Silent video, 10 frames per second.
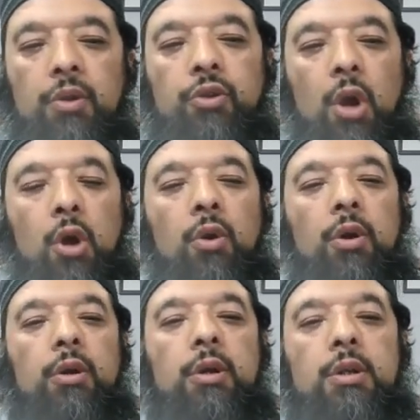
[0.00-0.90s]
So
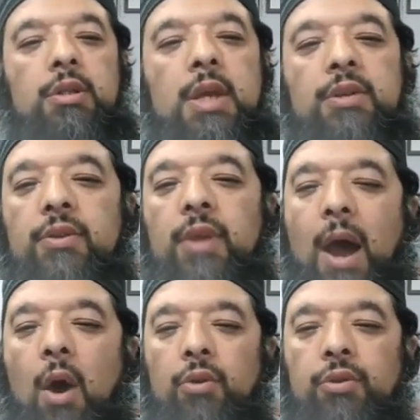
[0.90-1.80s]
this is
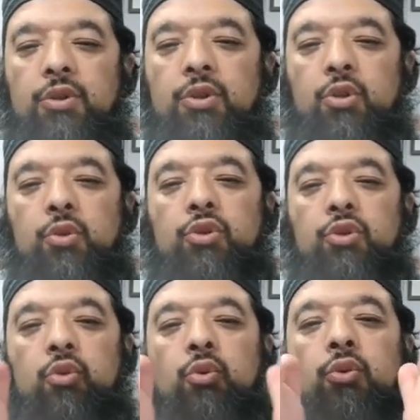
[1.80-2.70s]
how the two
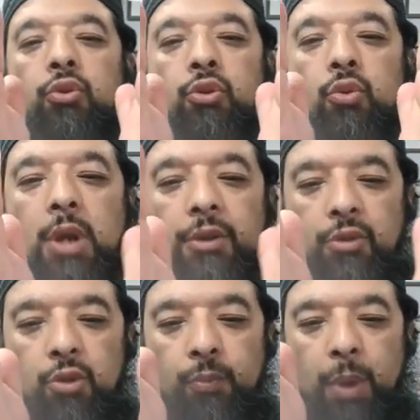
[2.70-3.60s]

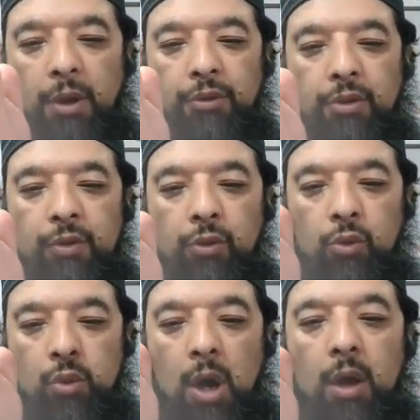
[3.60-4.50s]
surahs, two pairs of a
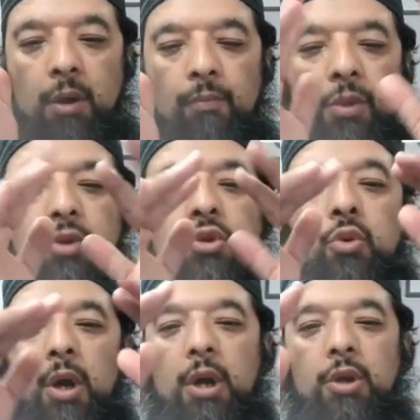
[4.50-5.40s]
surah, the
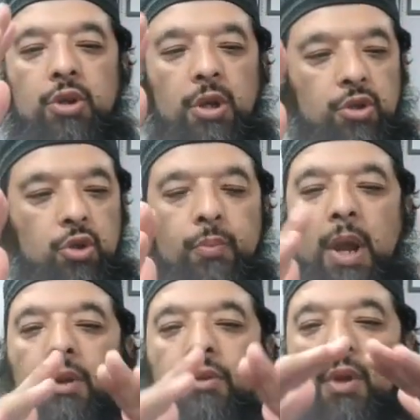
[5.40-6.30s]
two
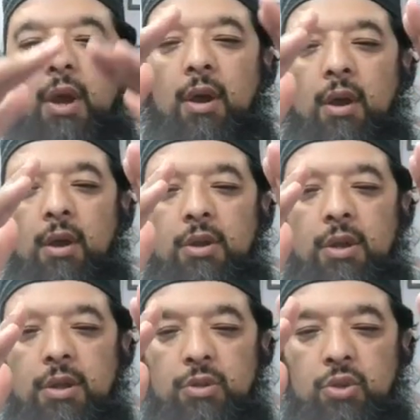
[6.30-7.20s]

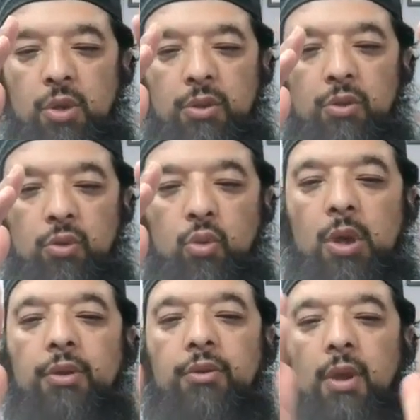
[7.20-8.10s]

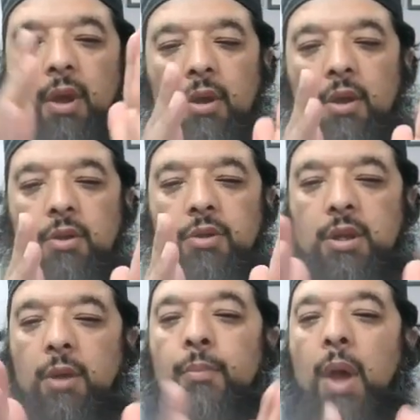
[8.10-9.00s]
surahs
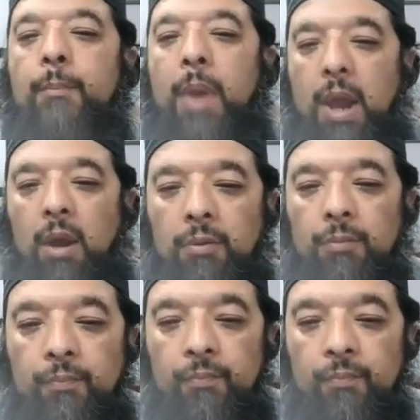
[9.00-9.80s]
that are a pair.